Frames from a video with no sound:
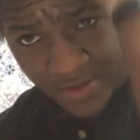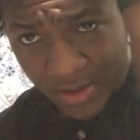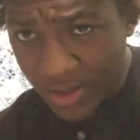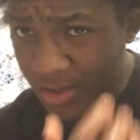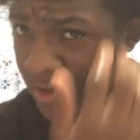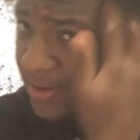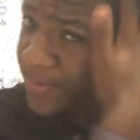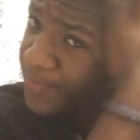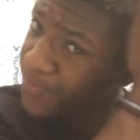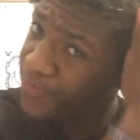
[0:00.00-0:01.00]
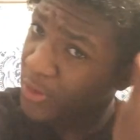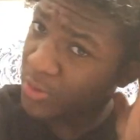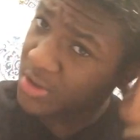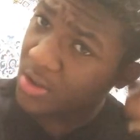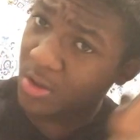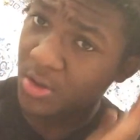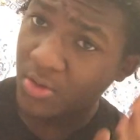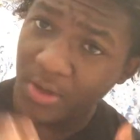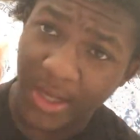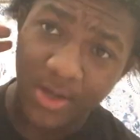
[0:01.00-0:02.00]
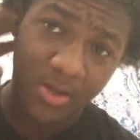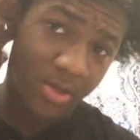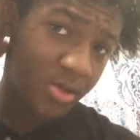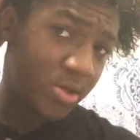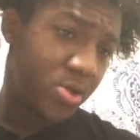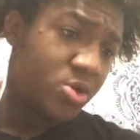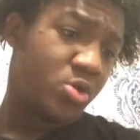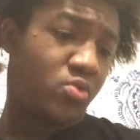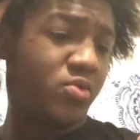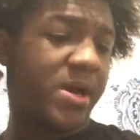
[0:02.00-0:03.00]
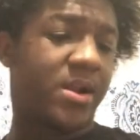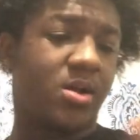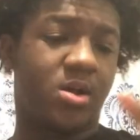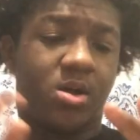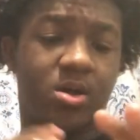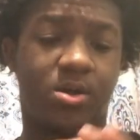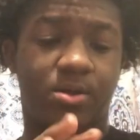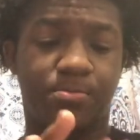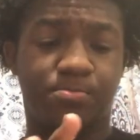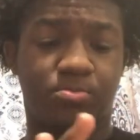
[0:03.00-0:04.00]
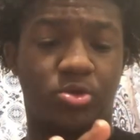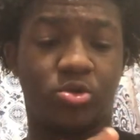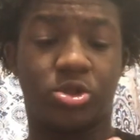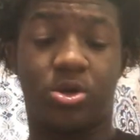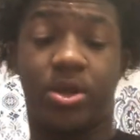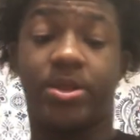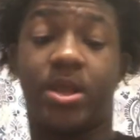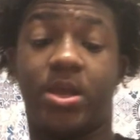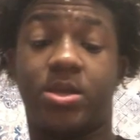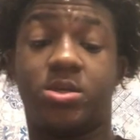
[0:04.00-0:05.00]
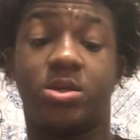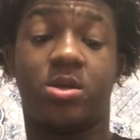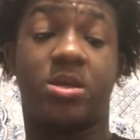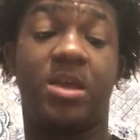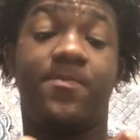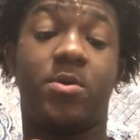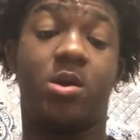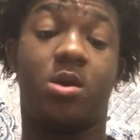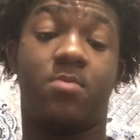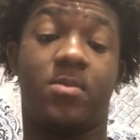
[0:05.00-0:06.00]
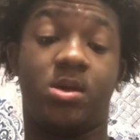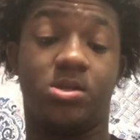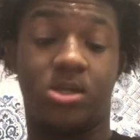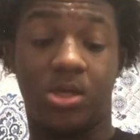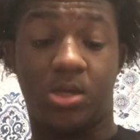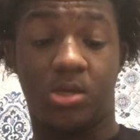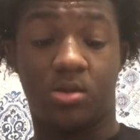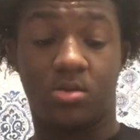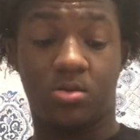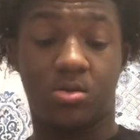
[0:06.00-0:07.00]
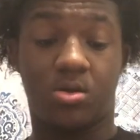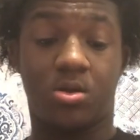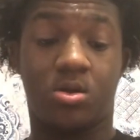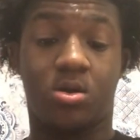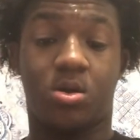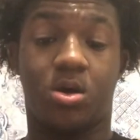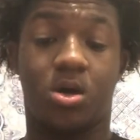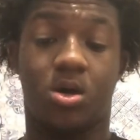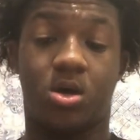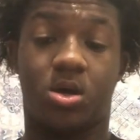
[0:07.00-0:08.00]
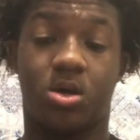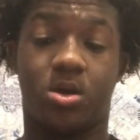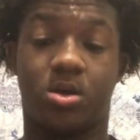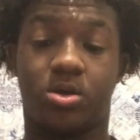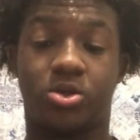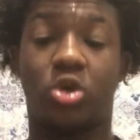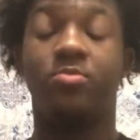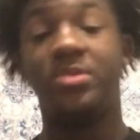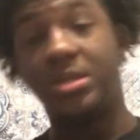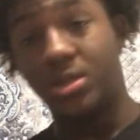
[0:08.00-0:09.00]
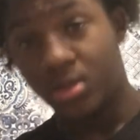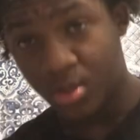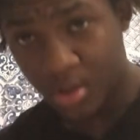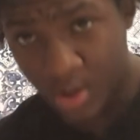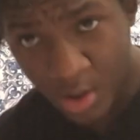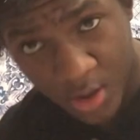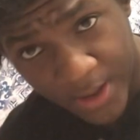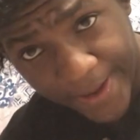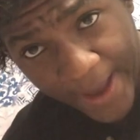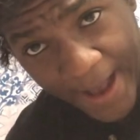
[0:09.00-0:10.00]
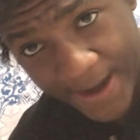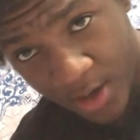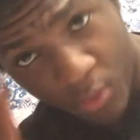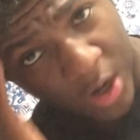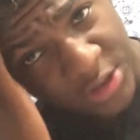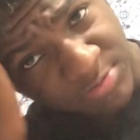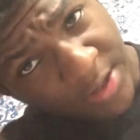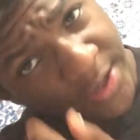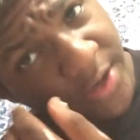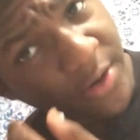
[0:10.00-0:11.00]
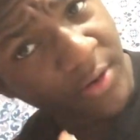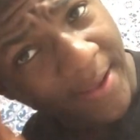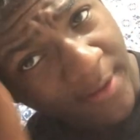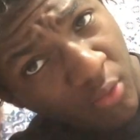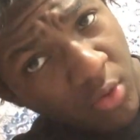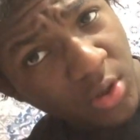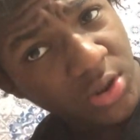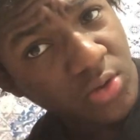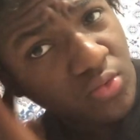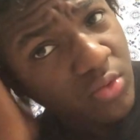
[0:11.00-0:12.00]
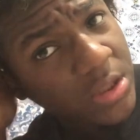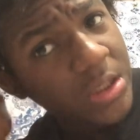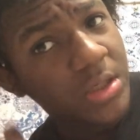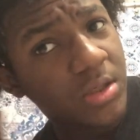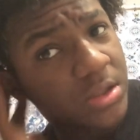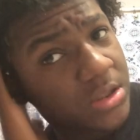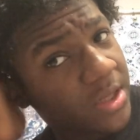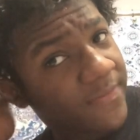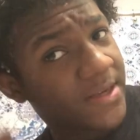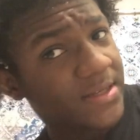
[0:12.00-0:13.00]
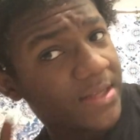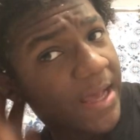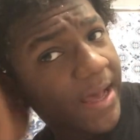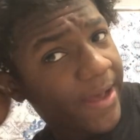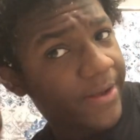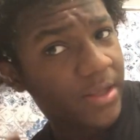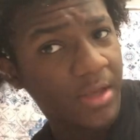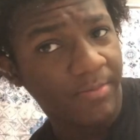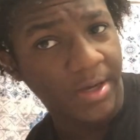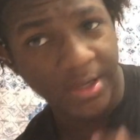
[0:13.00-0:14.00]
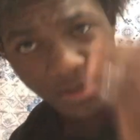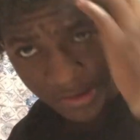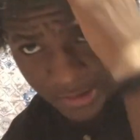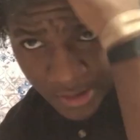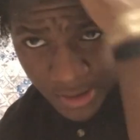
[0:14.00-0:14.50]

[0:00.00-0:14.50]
to uh what's it called? You gotta you gotta uh do certain things to keep your hair maintained. Uh so me like I gotta wash my hair like once a week, stuff like that. Keep my hair